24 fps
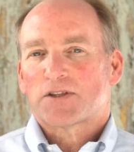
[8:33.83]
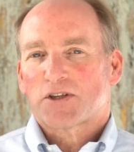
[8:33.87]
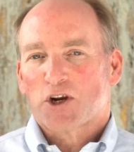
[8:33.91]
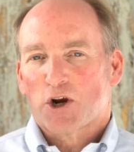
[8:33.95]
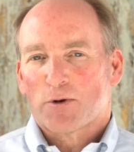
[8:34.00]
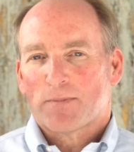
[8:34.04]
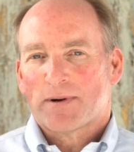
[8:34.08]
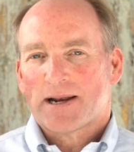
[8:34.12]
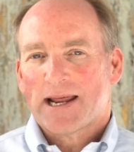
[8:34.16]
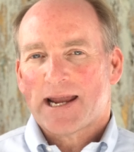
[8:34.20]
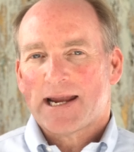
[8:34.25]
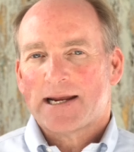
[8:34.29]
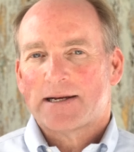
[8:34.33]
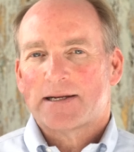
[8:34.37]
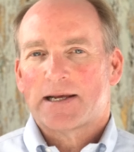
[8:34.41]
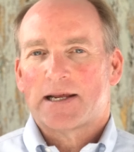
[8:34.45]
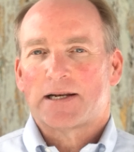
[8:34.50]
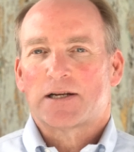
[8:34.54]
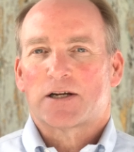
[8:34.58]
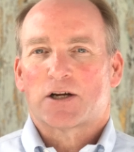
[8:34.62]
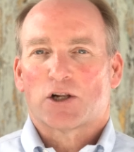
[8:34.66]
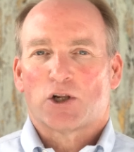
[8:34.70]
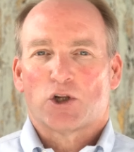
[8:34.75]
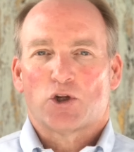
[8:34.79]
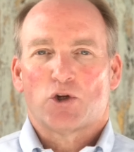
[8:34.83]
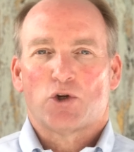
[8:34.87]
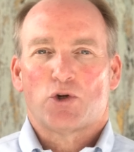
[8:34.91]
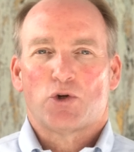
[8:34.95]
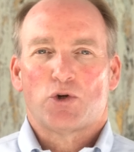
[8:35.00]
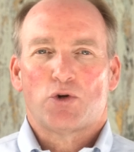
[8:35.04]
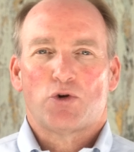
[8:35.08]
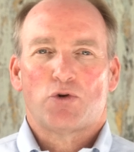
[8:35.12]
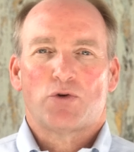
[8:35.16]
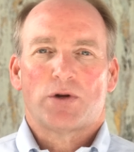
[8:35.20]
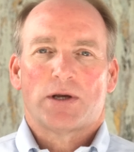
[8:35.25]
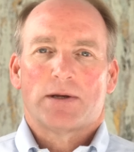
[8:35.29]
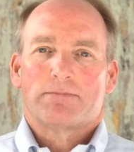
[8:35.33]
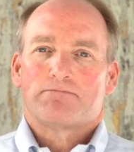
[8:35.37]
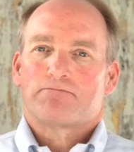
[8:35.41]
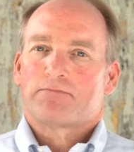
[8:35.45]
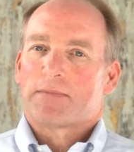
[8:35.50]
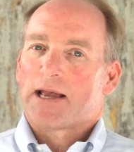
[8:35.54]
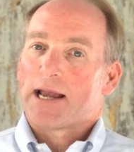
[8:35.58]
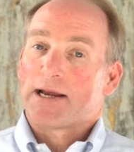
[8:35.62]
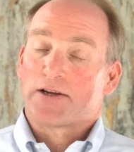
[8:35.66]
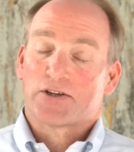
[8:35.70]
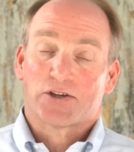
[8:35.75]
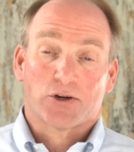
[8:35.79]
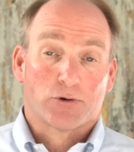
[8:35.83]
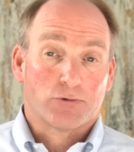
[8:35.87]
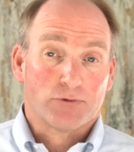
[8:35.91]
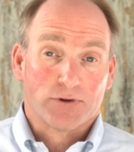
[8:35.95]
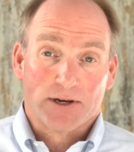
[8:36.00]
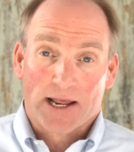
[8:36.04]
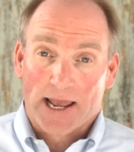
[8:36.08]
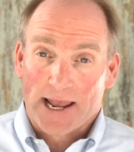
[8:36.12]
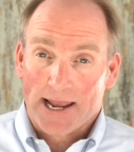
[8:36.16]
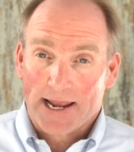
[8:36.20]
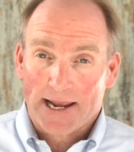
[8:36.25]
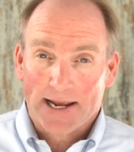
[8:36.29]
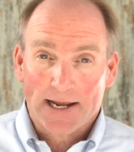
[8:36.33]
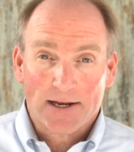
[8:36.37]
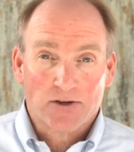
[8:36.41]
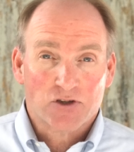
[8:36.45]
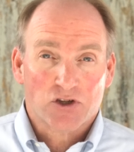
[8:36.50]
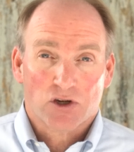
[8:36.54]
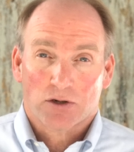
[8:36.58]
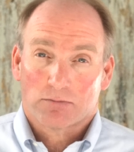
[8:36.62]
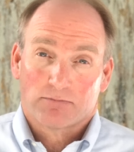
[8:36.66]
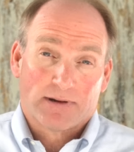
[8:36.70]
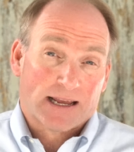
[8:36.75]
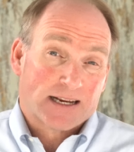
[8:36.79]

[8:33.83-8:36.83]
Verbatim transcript: terminate include a certain age,